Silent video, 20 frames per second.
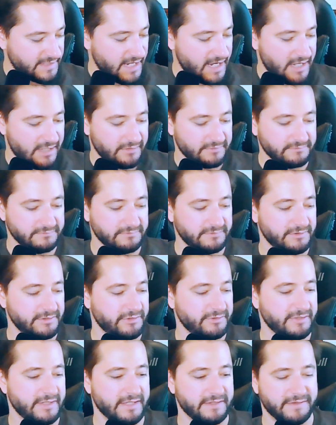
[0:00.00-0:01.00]
out,
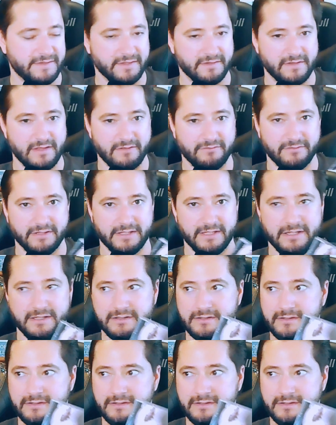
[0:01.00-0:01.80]
you get the lovely